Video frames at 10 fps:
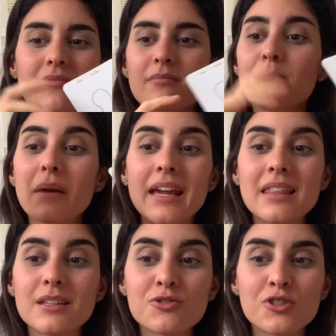make
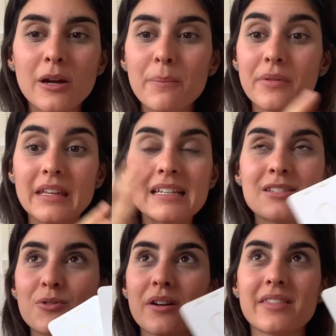the trip this
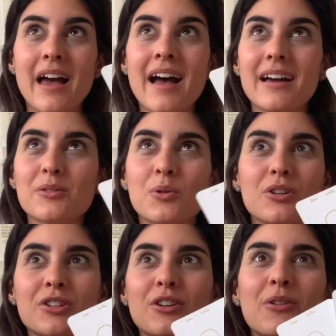or that, or,
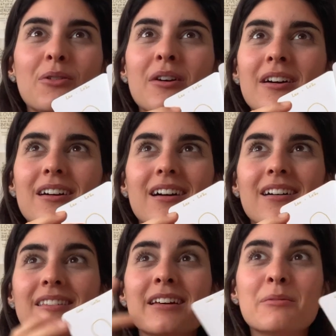you know,
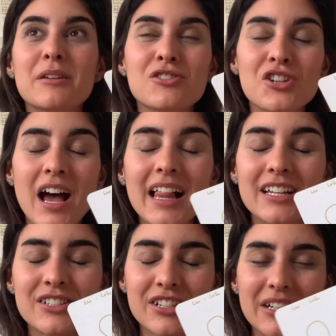a little bit
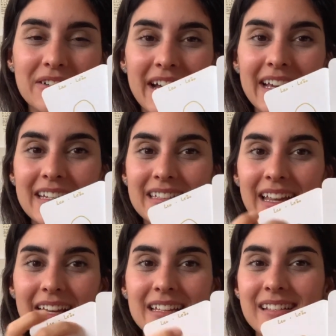challenging, right?
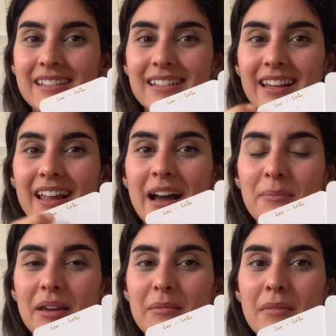Like
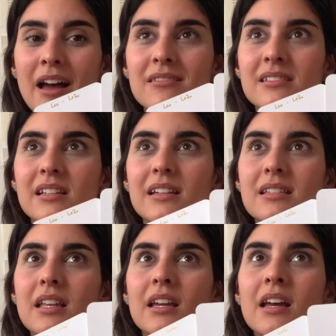climbing a mountain,
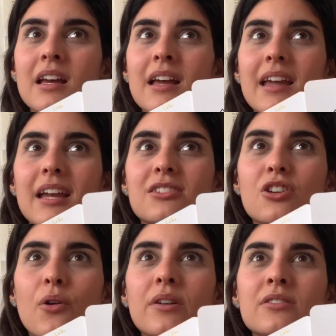it's like it's
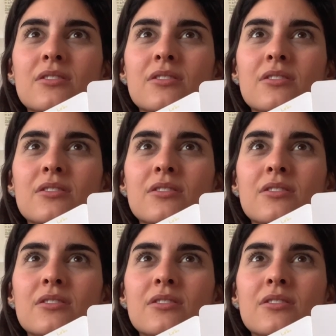going